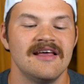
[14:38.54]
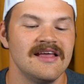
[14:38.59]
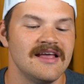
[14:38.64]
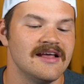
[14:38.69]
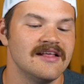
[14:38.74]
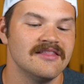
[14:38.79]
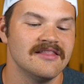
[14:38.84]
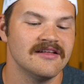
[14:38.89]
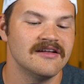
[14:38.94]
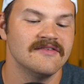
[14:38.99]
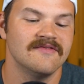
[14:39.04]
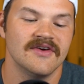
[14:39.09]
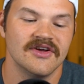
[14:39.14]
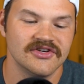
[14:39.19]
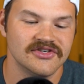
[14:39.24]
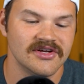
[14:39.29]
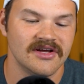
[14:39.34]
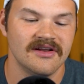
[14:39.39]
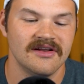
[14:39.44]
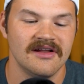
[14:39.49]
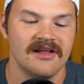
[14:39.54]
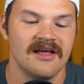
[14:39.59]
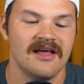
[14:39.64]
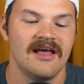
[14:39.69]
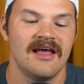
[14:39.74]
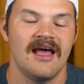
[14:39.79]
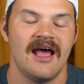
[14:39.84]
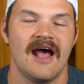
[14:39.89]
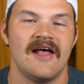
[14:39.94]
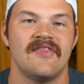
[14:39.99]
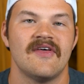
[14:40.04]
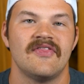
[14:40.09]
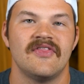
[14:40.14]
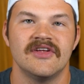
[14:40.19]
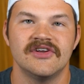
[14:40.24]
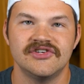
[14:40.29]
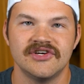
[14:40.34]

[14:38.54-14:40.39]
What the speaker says: in the division and that the